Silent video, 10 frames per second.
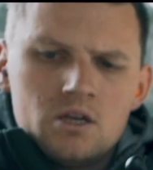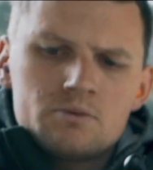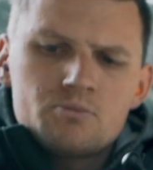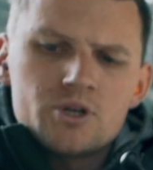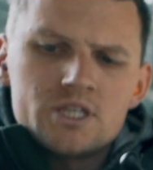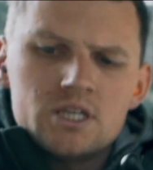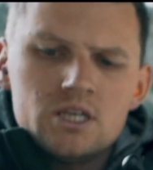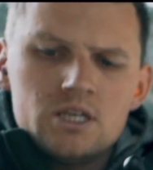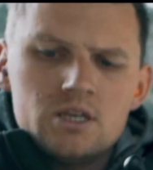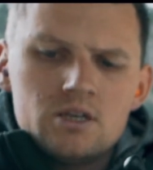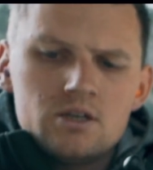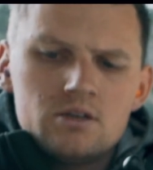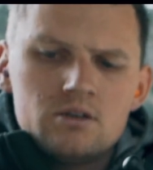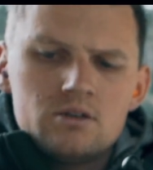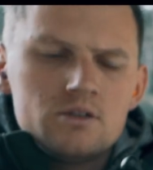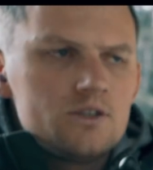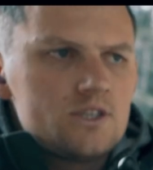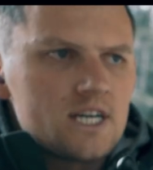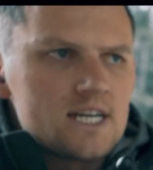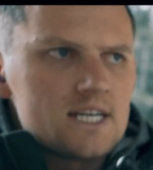it's pretty
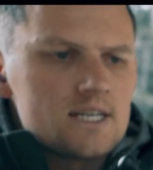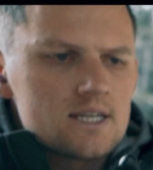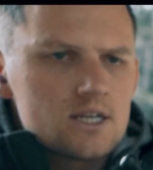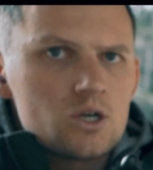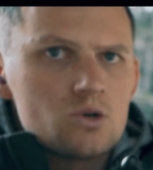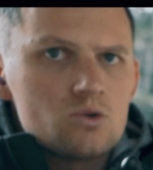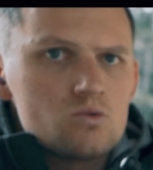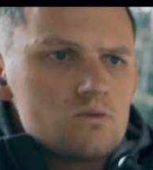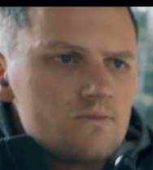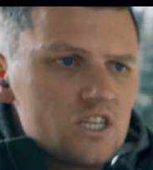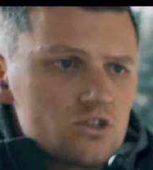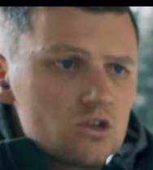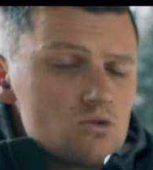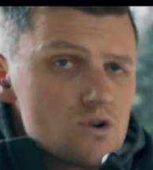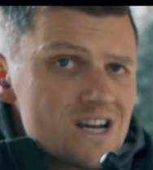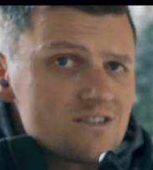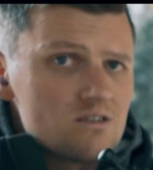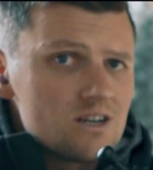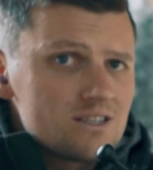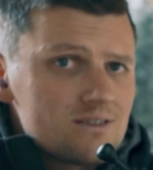darn cool. That's a cool gun,
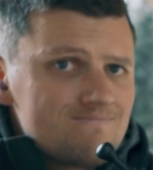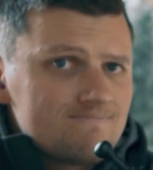guys.